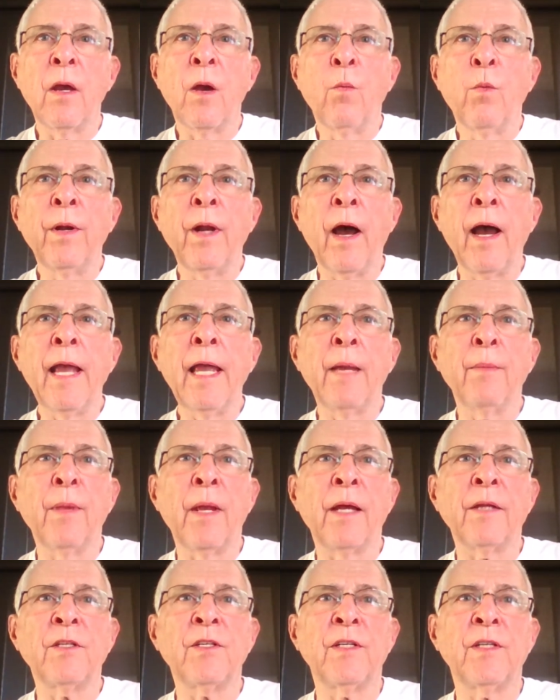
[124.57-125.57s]
When I am
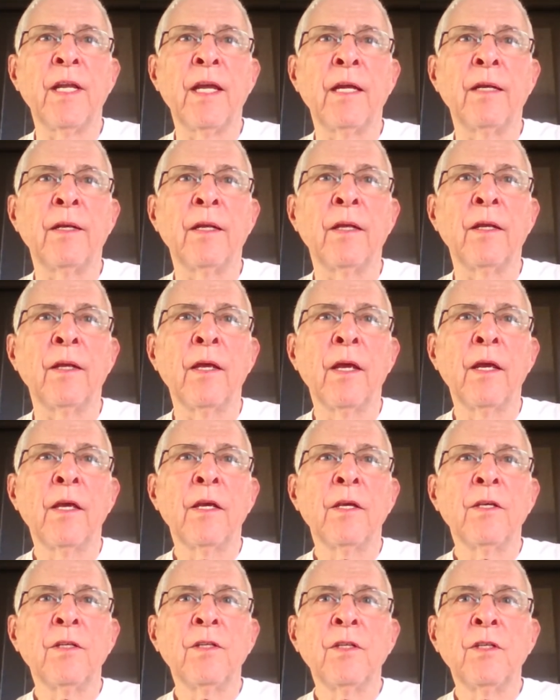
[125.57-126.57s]
not standing
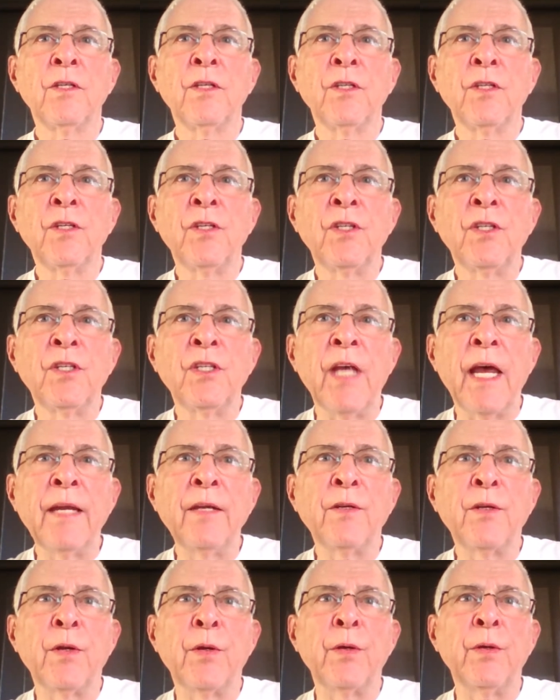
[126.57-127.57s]

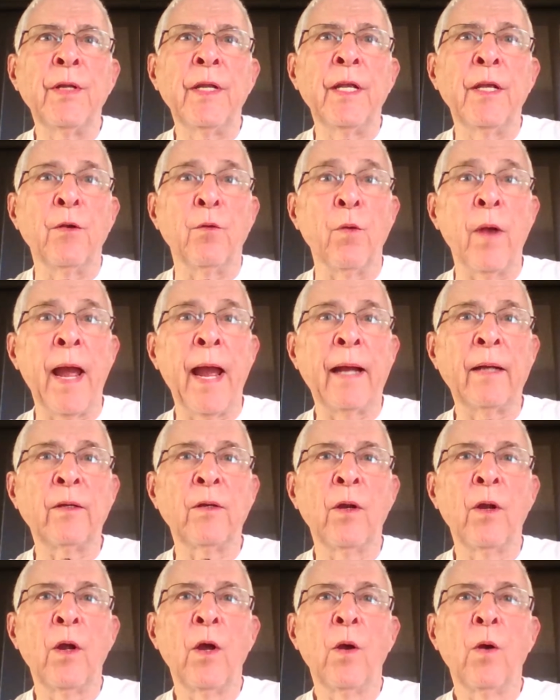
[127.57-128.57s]
centered
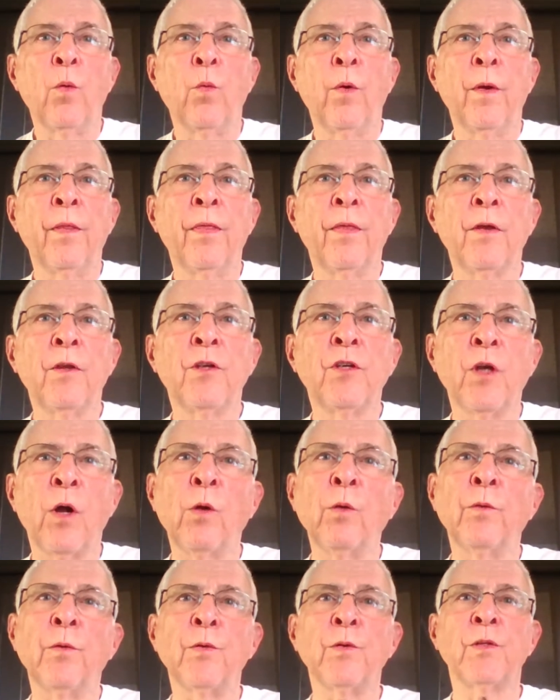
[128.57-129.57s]
erect with
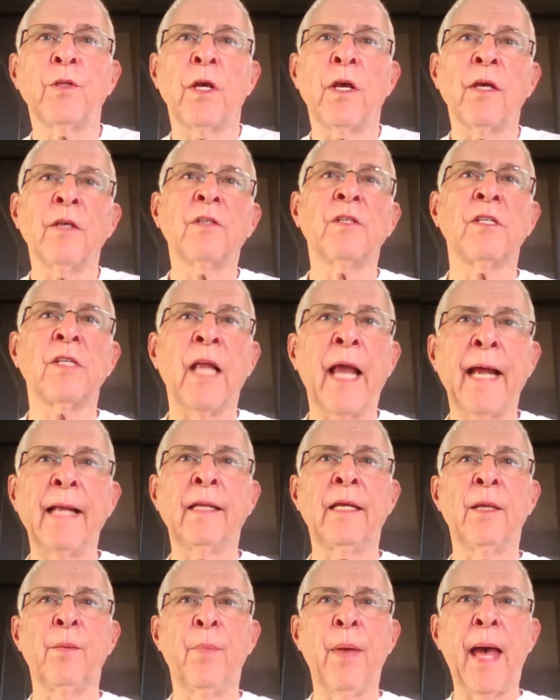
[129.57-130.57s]
shoulders
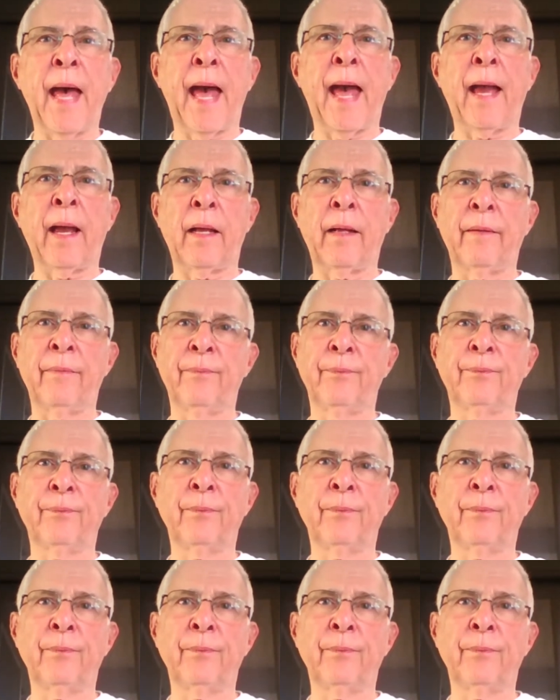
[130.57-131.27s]
slightly back,